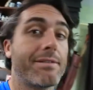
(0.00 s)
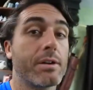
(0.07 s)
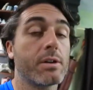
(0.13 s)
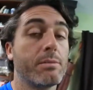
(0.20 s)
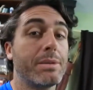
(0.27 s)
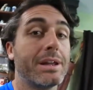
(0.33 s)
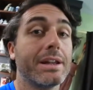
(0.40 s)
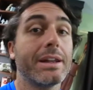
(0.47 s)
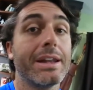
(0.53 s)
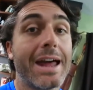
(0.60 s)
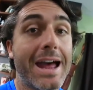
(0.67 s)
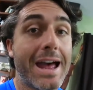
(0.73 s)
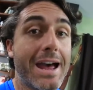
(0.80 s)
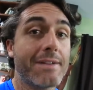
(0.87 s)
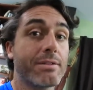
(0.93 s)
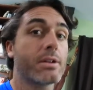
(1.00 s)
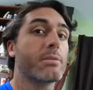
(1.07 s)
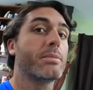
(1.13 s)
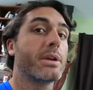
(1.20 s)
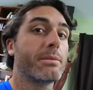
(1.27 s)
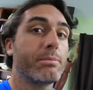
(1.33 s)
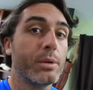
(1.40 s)
It could be a lav, it could
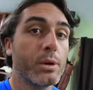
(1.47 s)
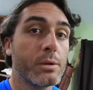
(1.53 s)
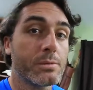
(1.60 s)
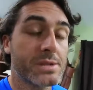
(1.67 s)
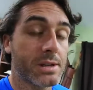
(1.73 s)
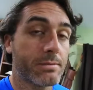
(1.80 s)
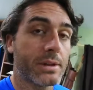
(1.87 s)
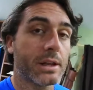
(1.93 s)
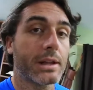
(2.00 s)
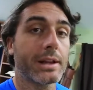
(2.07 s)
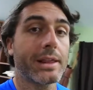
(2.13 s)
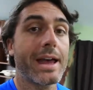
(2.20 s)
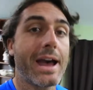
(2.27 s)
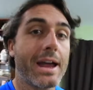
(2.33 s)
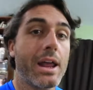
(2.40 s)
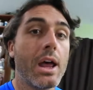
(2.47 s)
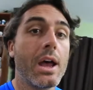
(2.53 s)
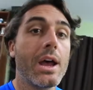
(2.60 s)
be a boom, something like that.